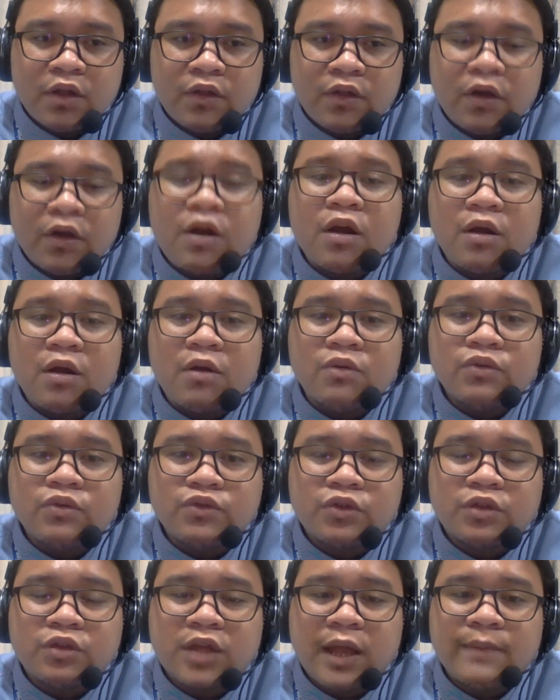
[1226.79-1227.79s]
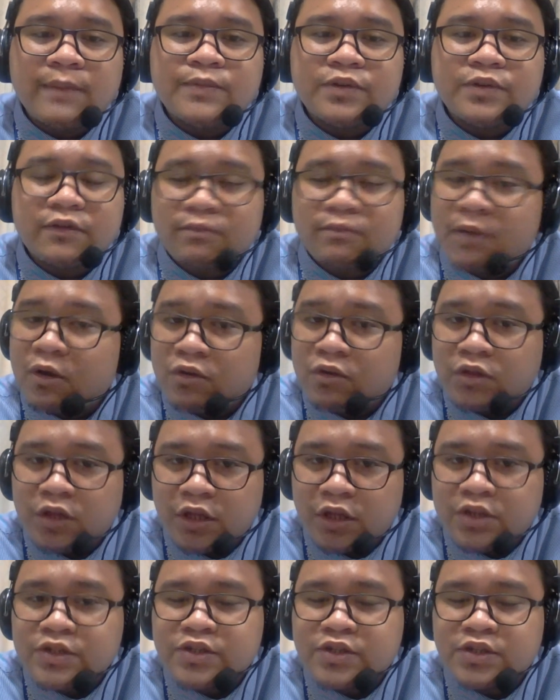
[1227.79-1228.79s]
there are also types of
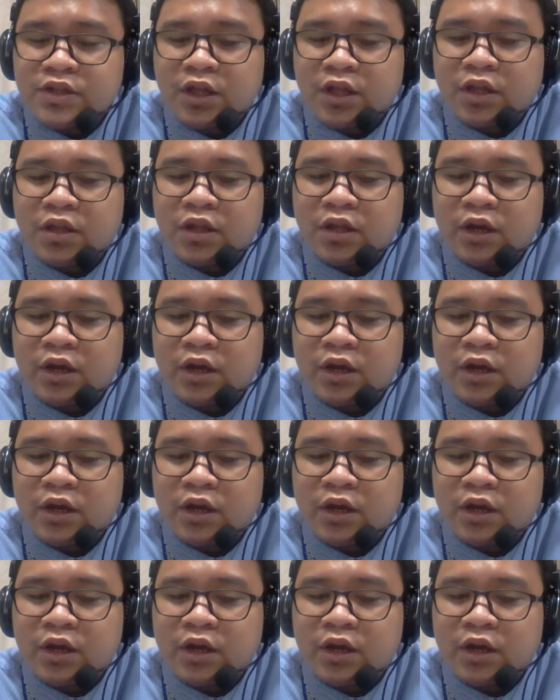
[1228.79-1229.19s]
mountains that